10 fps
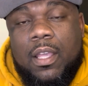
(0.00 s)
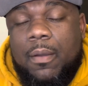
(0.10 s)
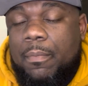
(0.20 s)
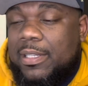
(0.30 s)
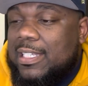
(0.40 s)

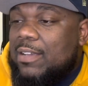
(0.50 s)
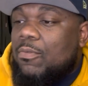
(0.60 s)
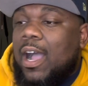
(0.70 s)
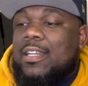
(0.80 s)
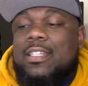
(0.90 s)
But see,
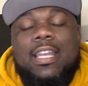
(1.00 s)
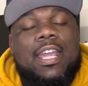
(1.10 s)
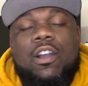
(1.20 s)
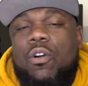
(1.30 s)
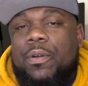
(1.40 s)
Washington ain't
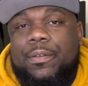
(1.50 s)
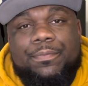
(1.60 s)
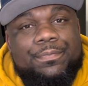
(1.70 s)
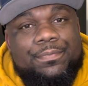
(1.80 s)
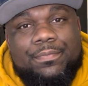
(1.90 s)
going.
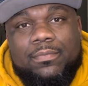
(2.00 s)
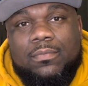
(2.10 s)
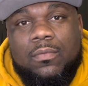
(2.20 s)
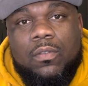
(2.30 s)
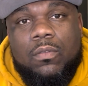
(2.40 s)

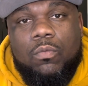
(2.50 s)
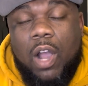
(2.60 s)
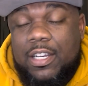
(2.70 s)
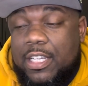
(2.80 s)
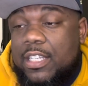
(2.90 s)

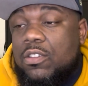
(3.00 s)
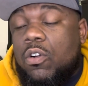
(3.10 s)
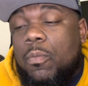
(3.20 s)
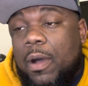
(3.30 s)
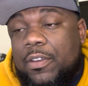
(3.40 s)
Washington is going
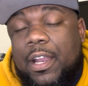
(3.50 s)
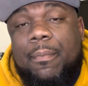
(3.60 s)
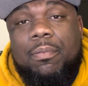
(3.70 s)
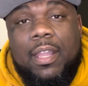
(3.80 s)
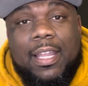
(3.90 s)
to come out there and
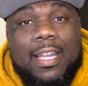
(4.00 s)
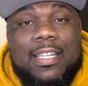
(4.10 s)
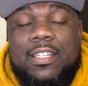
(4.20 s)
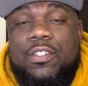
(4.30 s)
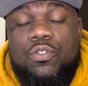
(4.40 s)
play like
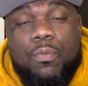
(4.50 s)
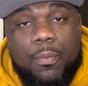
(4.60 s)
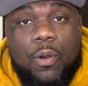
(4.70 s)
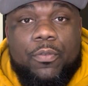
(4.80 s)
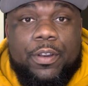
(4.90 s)
this is a Super
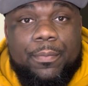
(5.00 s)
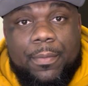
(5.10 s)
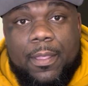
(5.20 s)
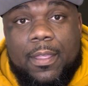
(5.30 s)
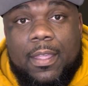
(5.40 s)
Bowl for them.
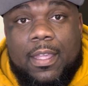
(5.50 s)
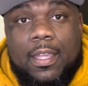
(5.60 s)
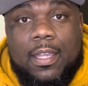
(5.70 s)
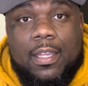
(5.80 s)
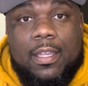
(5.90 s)

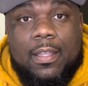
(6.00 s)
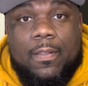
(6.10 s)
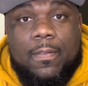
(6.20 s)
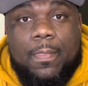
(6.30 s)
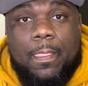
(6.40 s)

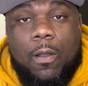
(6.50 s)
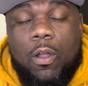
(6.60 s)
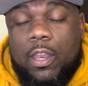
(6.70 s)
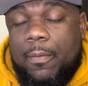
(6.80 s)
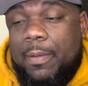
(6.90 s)

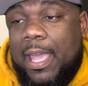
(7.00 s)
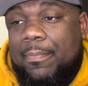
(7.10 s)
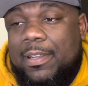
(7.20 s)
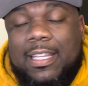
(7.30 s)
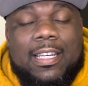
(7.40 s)
All of the bad
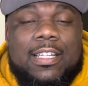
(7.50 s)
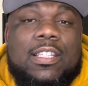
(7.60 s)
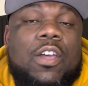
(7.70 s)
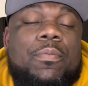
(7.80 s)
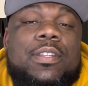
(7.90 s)
play, like their
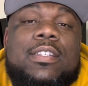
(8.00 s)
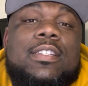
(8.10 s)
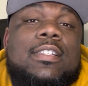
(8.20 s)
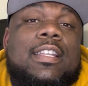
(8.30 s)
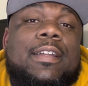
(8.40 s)
skill position
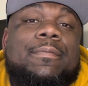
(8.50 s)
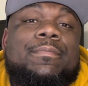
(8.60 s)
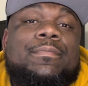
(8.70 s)
is lit.